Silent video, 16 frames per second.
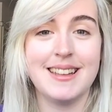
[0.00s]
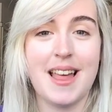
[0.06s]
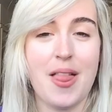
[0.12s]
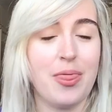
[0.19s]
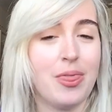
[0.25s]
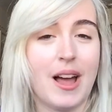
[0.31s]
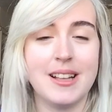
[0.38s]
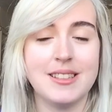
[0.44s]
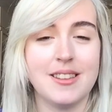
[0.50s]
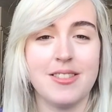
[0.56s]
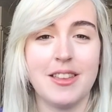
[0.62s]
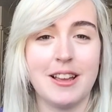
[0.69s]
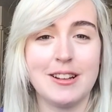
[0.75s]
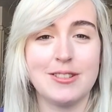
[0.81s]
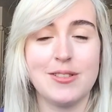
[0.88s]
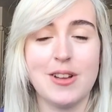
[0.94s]
that's the
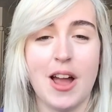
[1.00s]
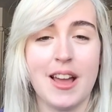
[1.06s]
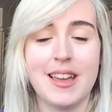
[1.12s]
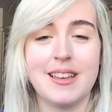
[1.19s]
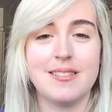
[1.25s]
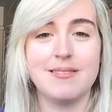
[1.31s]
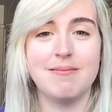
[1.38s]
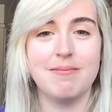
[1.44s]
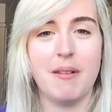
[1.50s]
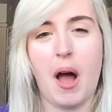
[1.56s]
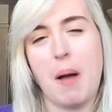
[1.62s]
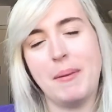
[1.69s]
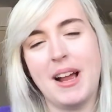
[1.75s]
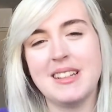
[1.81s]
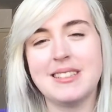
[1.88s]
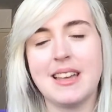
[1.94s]
thing. I
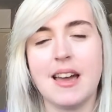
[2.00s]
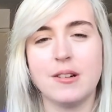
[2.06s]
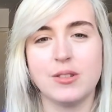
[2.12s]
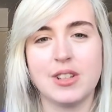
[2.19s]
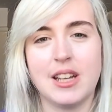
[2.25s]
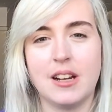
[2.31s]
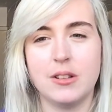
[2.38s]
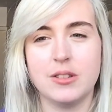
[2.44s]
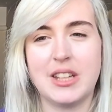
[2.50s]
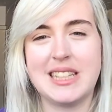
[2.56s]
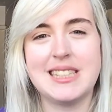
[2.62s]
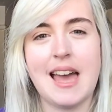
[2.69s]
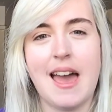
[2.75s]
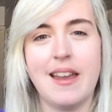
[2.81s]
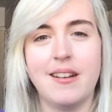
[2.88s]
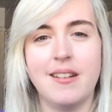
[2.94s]
mean, I say I was a kid, I was like
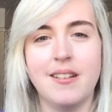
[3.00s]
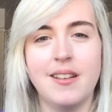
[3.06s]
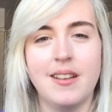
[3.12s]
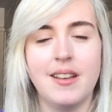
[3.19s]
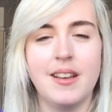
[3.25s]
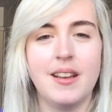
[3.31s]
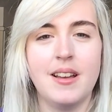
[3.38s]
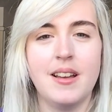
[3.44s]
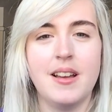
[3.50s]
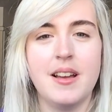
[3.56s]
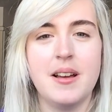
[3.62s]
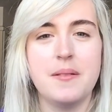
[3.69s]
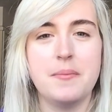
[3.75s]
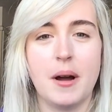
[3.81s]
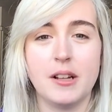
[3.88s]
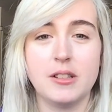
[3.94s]
10.
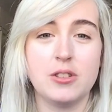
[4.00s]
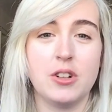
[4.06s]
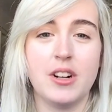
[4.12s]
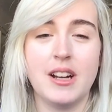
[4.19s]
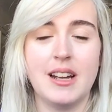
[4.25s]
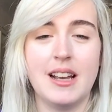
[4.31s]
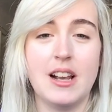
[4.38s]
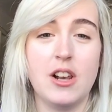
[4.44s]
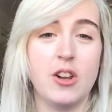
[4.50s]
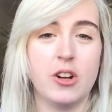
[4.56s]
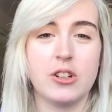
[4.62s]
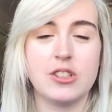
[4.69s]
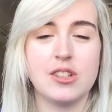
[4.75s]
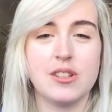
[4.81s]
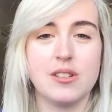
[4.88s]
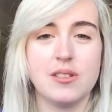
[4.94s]
But I saw it, it
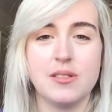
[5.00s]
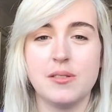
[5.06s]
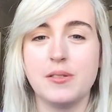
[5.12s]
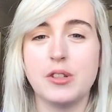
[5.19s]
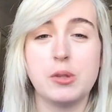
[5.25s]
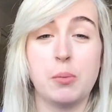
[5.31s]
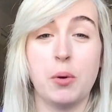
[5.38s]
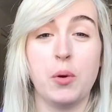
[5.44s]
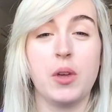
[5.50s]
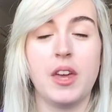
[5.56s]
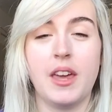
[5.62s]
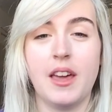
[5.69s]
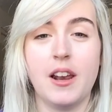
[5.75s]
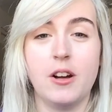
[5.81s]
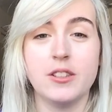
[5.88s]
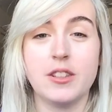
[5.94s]
looked
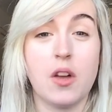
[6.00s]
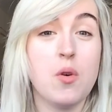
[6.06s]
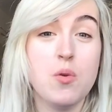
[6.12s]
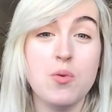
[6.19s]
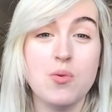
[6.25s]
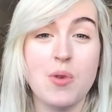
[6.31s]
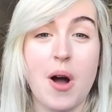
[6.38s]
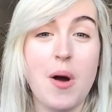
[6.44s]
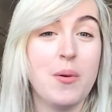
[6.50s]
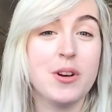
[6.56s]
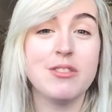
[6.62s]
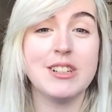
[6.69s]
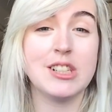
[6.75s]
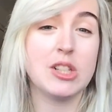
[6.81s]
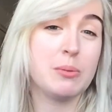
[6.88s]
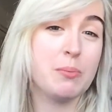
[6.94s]
spooky and I was like, ooh, I want to
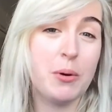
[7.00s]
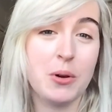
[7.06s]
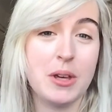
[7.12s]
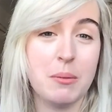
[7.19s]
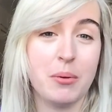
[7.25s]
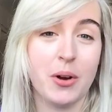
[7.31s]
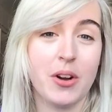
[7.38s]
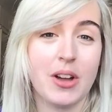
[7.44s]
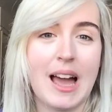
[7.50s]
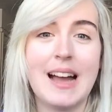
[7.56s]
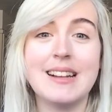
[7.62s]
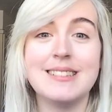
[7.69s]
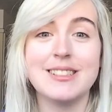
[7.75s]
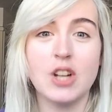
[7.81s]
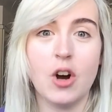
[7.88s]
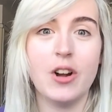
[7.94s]
read a spooky book.
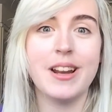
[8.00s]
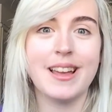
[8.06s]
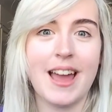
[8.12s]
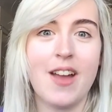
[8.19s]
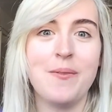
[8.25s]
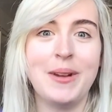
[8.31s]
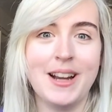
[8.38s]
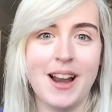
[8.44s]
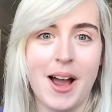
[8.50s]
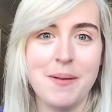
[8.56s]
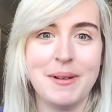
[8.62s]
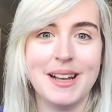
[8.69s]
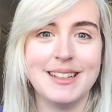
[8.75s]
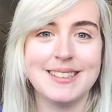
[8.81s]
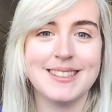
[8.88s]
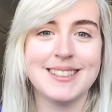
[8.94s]
And God, it gave me
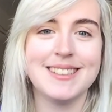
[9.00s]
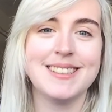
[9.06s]
nightmares.